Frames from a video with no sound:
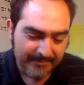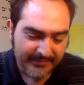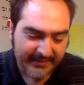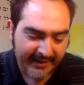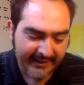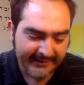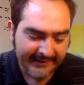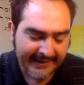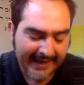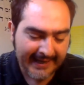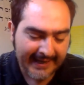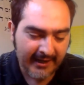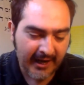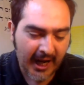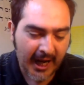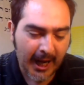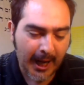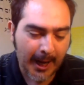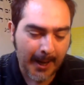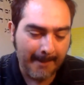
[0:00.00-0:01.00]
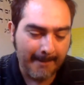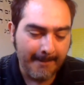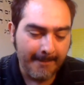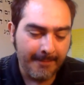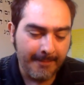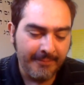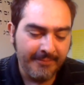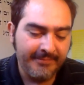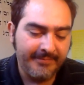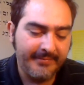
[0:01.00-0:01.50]
And then, uh,
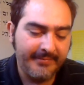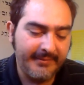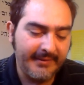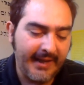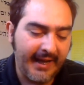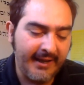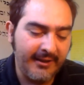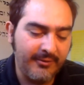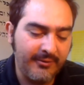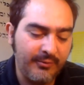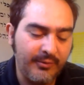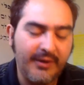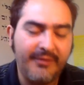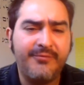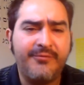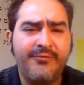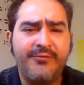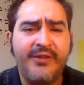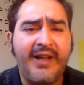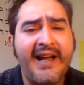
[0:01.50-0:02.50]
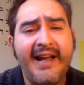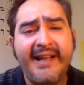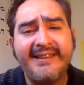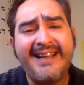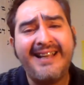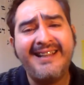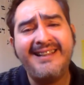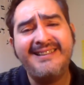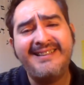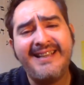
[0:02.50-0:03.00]
then
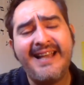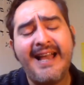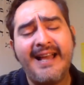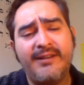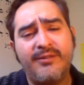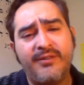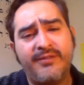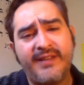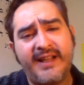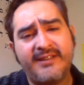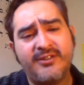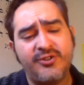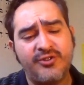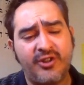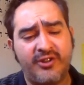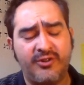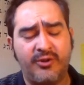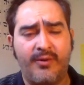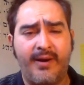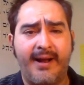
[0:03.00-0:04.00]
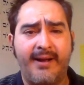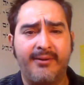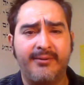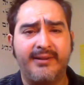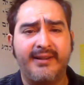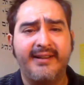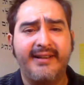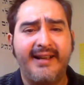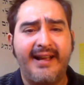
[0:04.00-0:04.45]
Then at the end, reflector's on the ground,